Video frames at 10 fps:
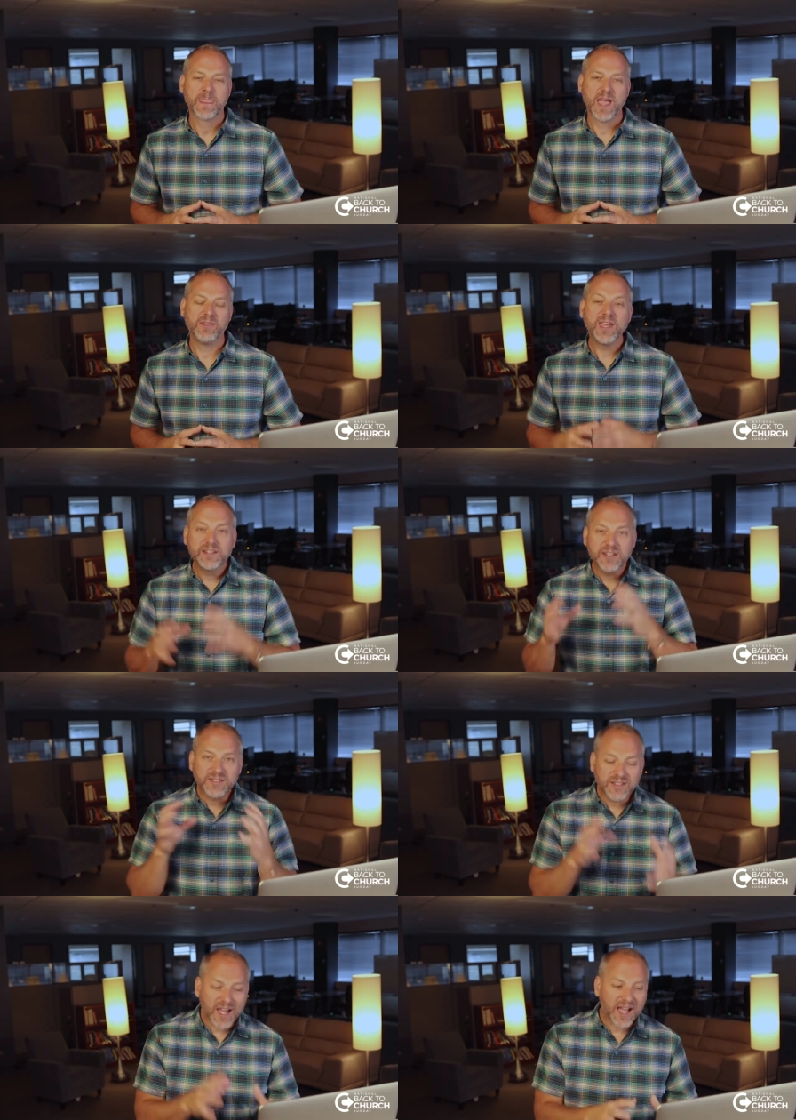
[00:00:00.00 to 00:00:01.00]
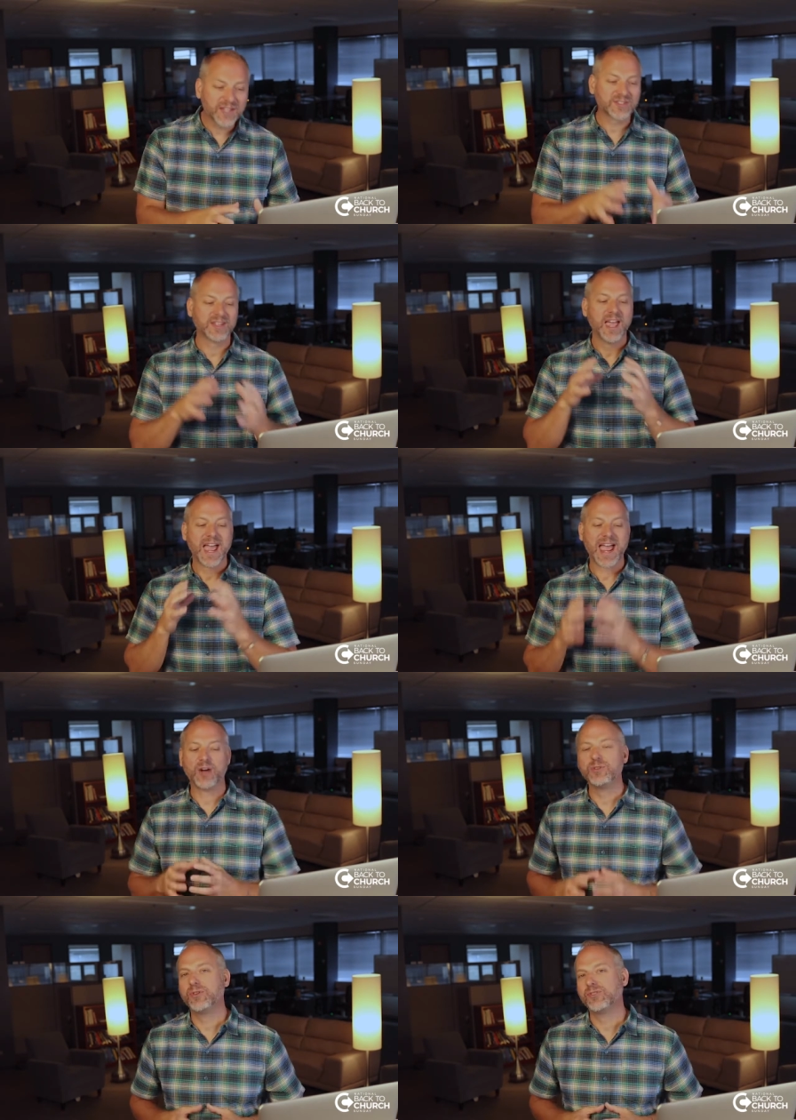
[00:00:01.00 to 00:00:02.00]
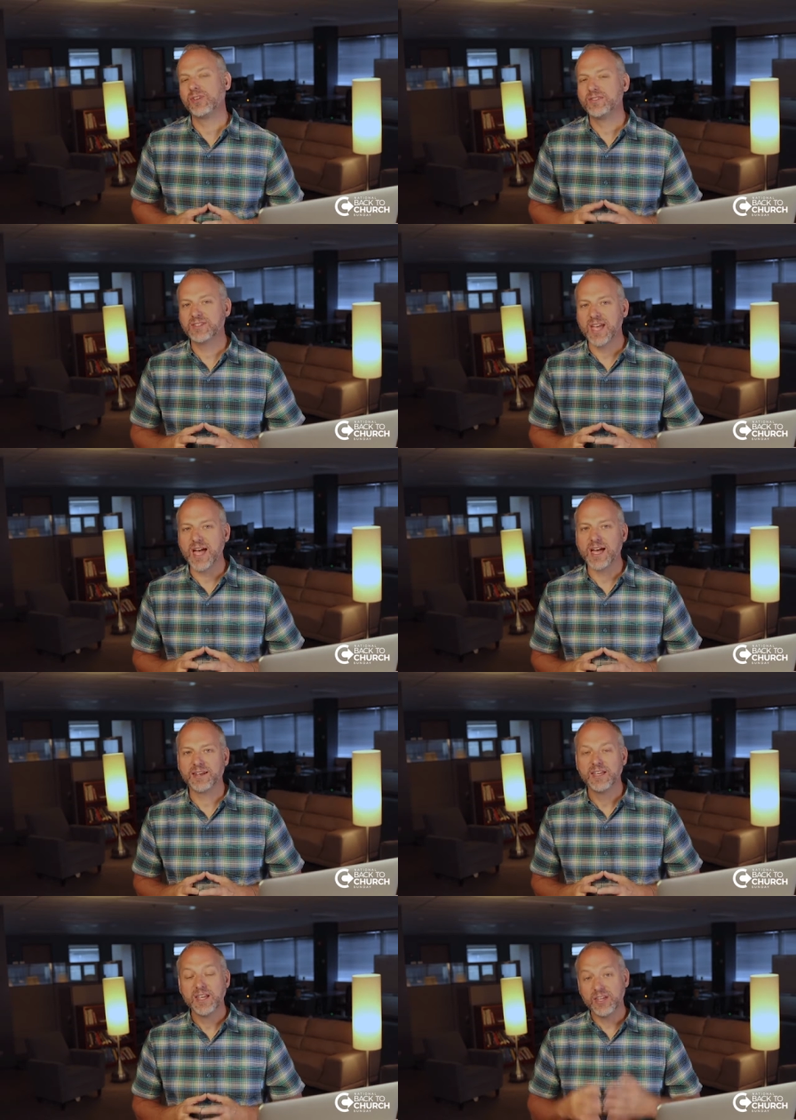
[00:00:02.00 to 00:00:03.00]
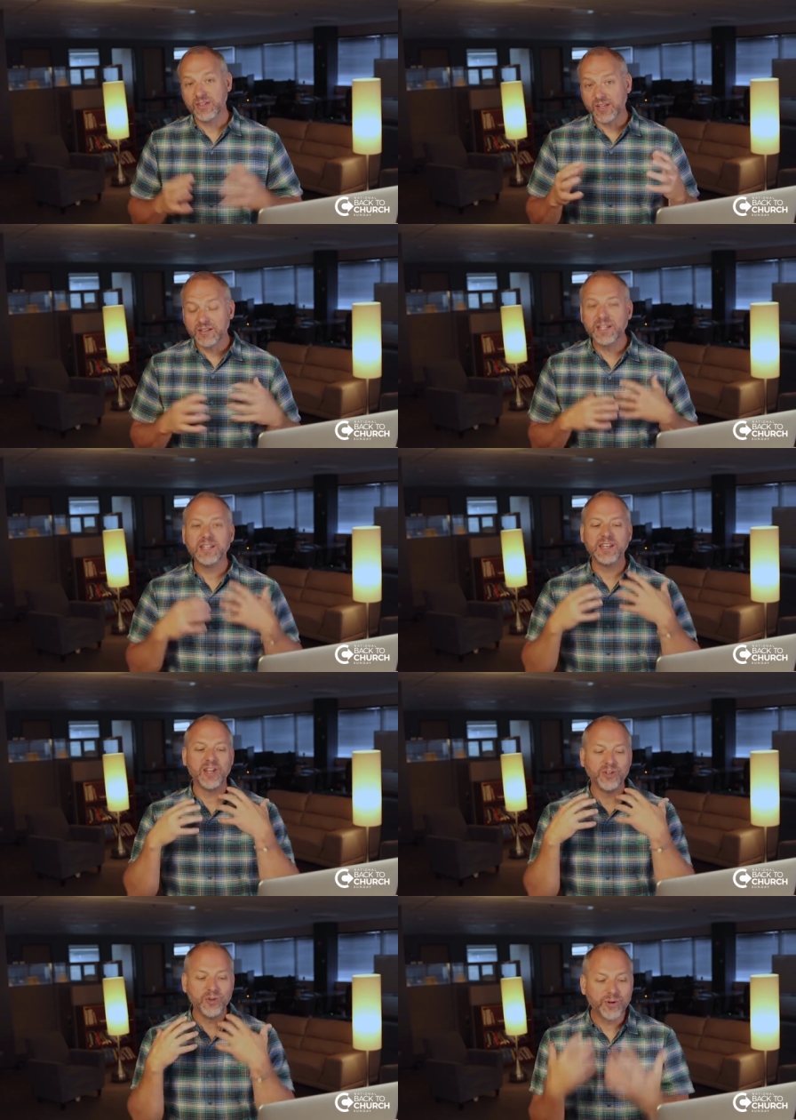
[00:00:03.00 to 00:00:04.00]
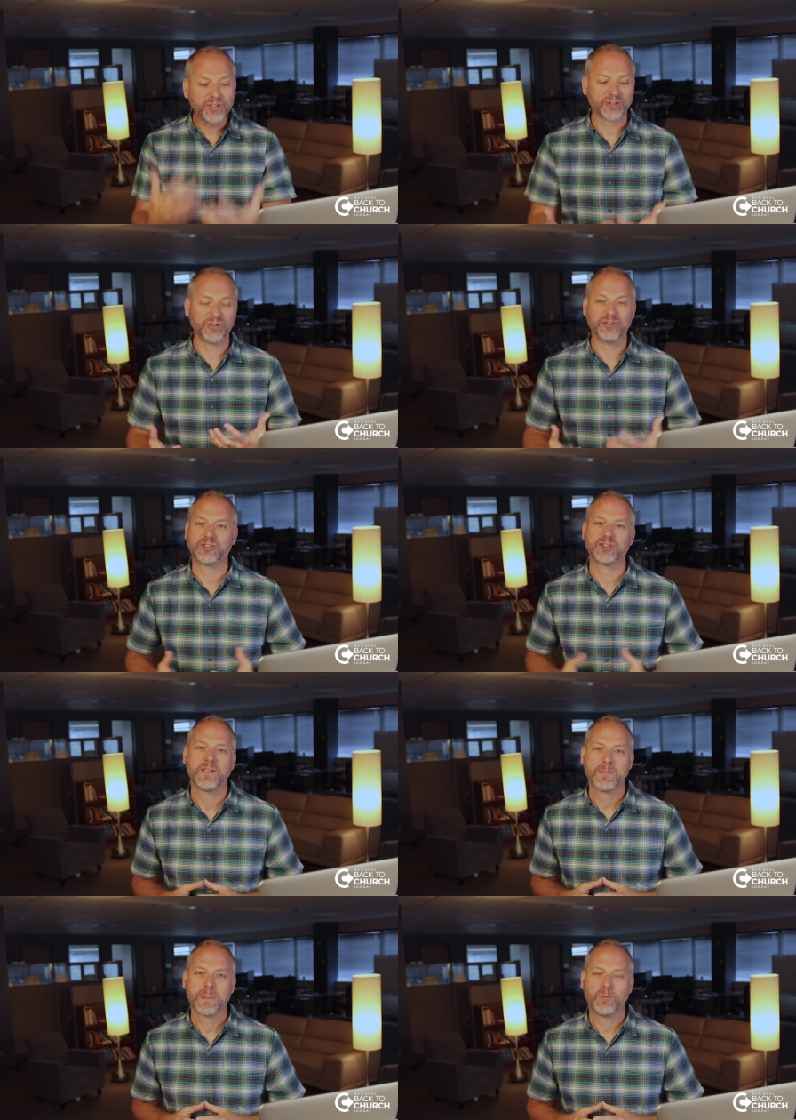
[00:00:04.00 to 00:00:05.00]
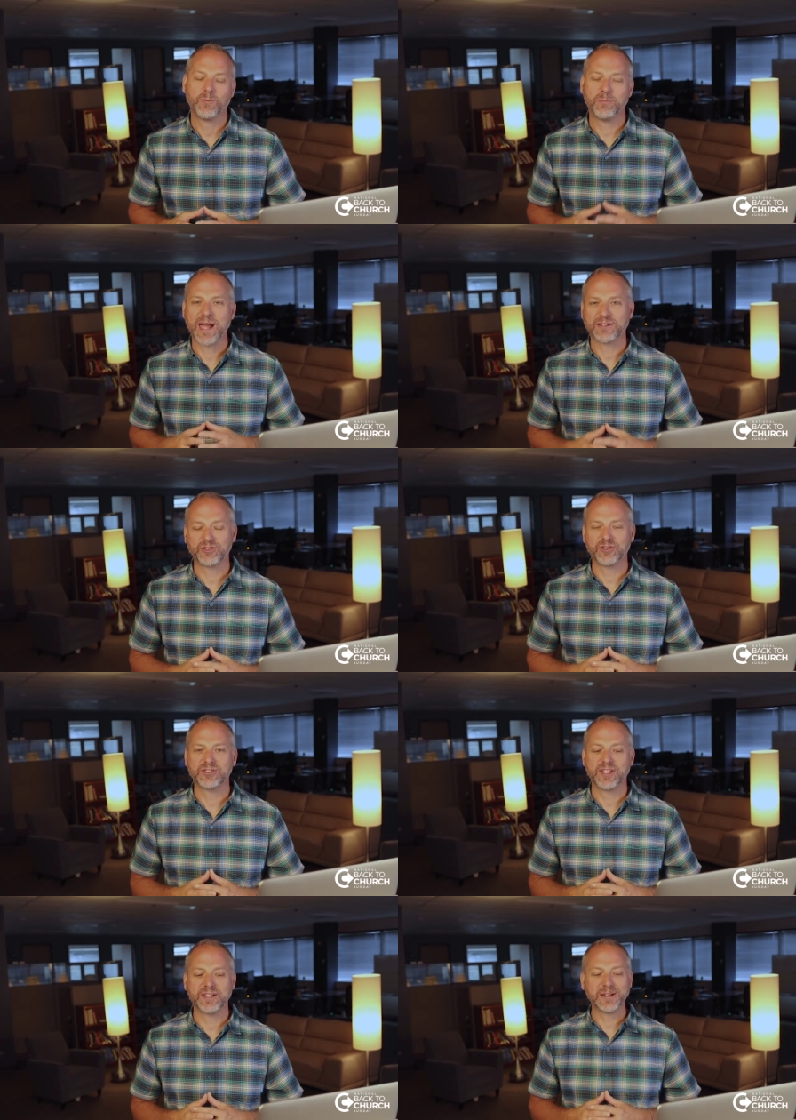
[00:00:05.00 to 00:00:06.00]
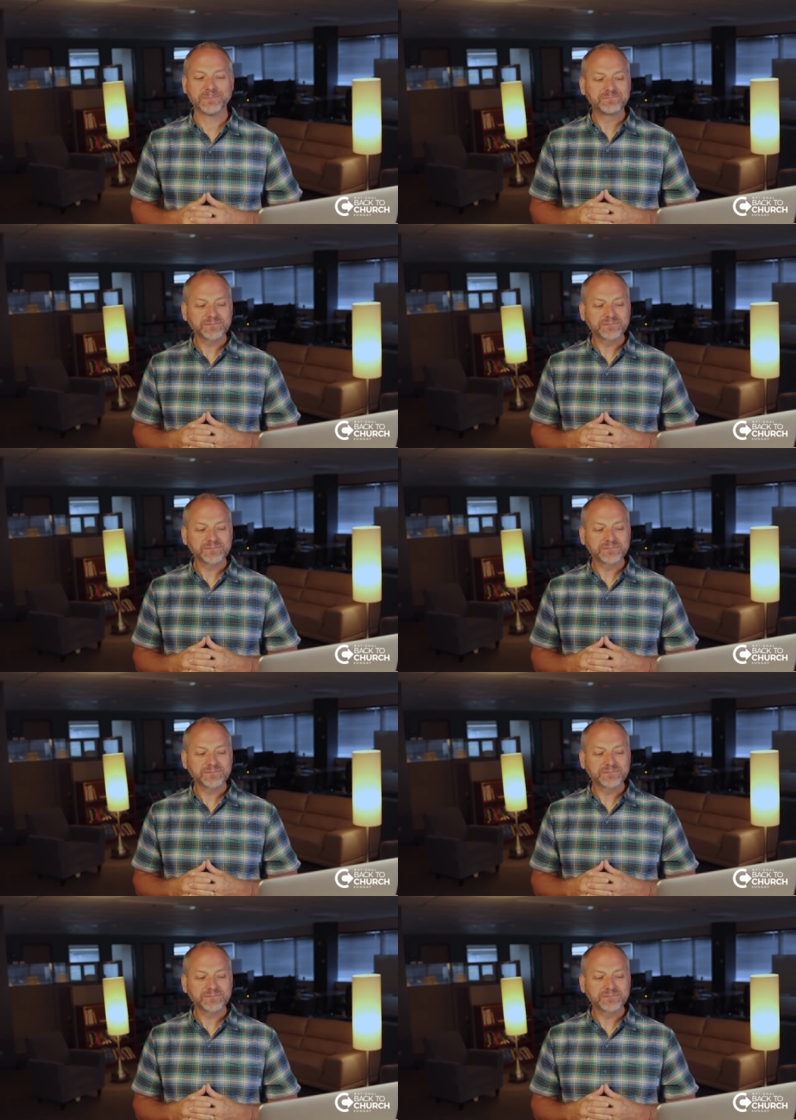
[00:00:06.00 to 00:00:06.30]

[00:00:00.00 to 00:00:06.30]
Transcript: and then discuss how you sense God is leading your church with Back to Church Sunday.